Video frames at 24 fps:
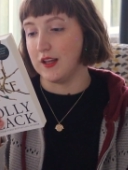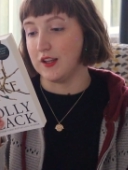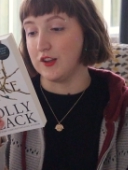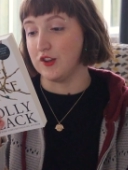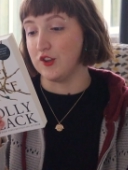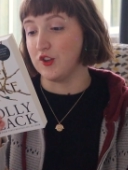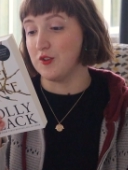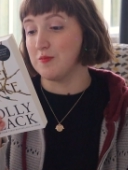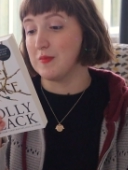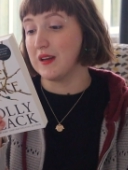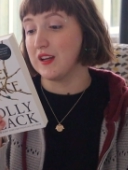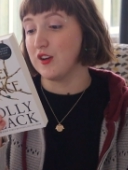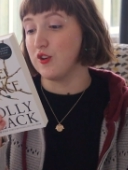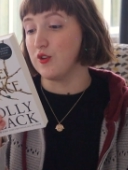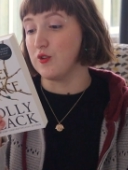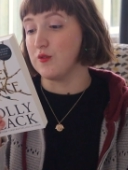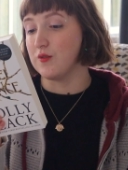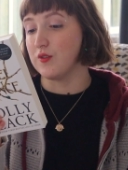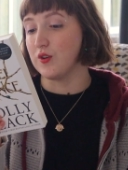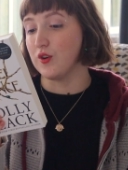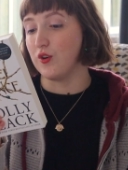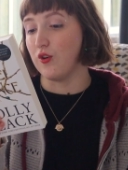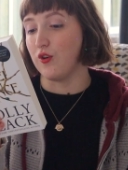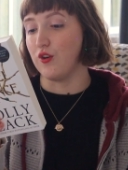and looming
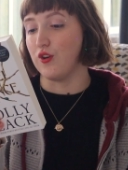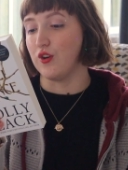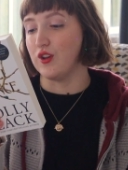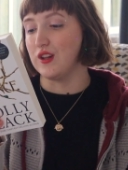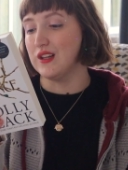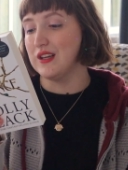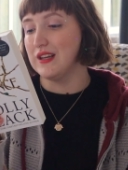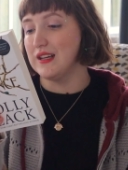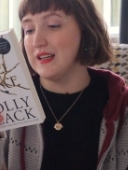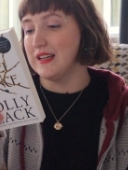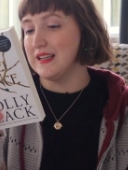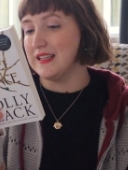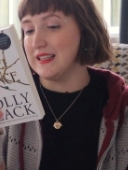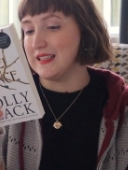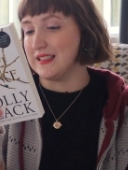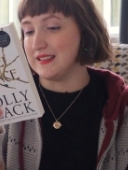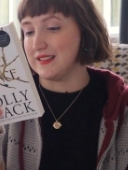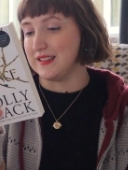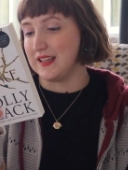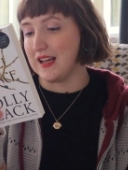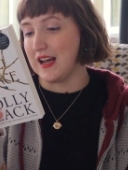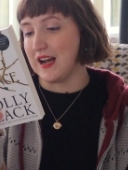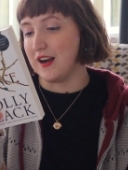over all is the